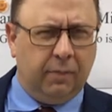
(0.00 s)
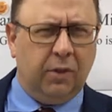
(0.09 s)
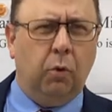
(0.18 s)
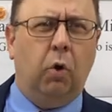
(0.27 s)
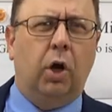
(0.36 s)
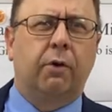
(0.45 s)

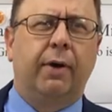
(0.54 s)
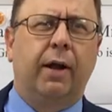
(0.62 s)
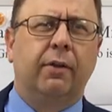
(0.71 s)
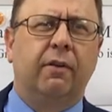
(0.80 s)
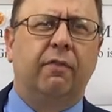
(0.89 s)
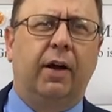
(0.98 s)
do you walk
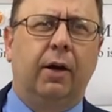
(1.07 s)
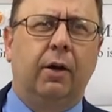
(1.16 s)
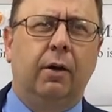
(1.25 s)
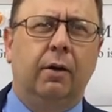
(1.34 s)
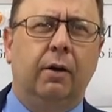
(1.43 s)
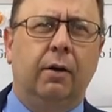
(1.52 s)
around in a
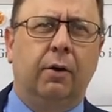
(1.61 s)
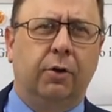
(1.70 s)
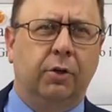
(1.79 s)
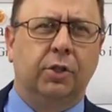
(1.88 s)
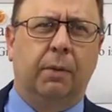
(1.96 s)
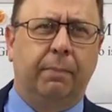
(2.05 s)
fire? No,
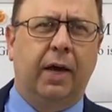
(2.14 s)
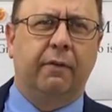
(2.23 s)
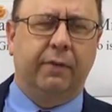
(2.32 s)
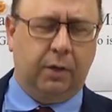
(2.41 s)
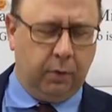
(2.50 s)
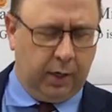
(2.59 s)
you jump out
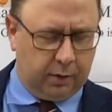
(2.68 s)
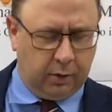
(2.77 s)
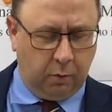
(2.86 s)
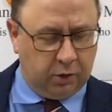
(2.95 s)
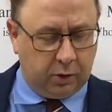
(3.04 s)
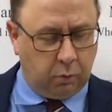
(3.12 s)
of it quick. They
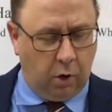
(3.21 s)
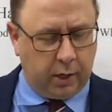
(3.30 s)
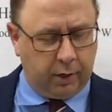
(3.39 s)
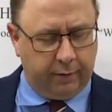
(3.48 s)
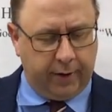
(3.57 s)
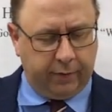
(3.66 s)
were just
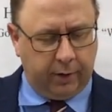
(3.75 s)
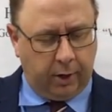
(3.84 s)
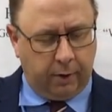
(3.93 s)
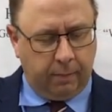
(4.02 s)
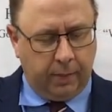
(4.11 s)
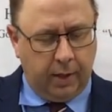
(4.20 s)
walking around in
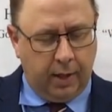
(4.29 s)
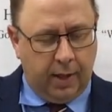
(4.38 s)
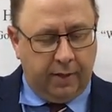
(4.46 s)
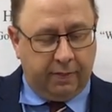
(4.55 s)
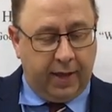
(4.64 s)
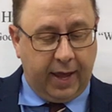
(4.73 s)
there.
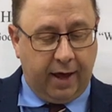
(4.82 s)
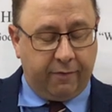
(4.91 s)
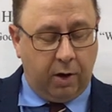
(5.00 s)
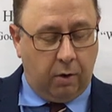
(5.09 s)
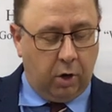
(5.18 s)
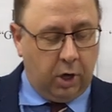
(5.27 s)
They have
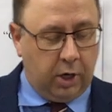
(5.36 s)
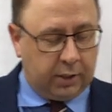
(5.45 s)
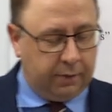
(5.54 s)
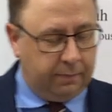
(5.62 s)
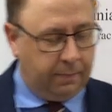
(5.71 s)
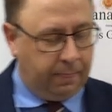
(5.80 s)
no
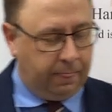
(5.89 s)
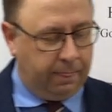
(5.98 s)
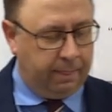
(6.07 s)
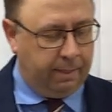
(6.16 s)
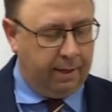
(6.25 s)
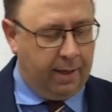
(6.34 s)
hurt,
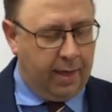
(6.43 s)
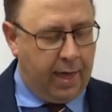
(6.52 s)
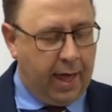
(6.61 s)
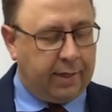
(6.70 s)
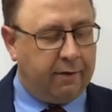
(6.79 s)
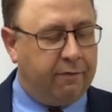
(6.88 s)

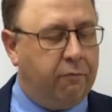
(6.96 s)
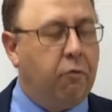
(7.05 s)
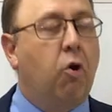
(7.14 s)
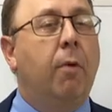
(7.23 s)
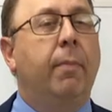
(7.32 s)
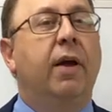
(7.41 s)
and the
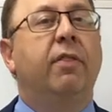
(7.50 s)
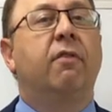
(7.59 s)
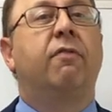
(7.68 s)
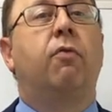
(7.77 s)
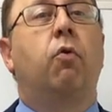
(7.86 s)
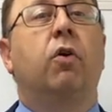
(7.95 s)
form of the
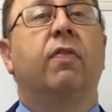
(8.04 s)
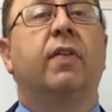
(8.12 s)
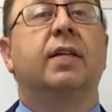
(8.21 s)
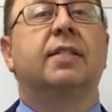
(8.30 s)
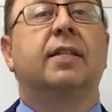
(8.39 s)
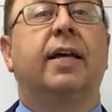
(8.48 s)

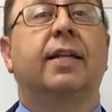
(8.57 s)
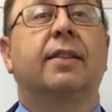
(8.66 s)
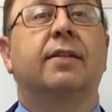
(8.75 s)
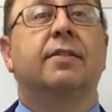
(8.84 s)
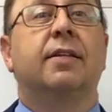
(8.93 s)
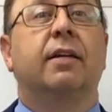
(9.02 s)
fourth is like
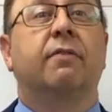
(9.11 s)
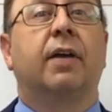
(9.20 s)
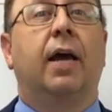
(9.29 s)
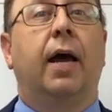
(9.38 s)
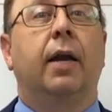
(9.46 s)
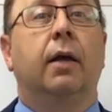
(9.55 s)
the Son of
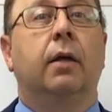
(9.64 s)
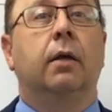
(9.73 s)
God.